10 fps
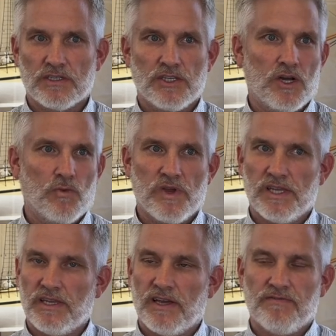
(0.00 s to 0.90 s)
You know,
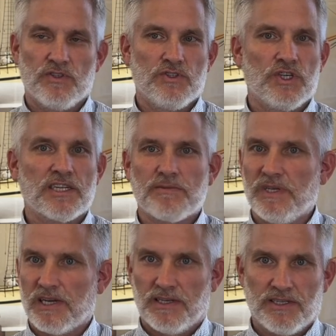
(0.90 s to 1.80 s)
we have just
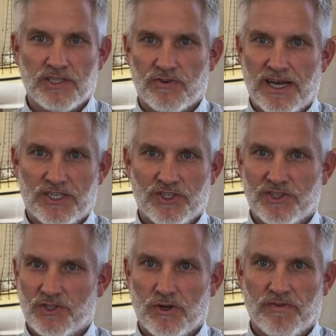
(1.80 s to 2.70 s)
begun to scratch the
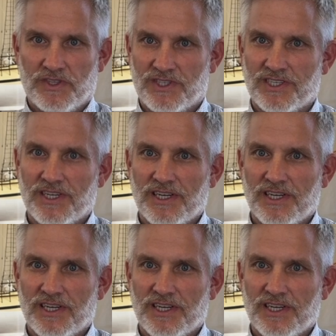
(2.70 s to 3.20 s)
surface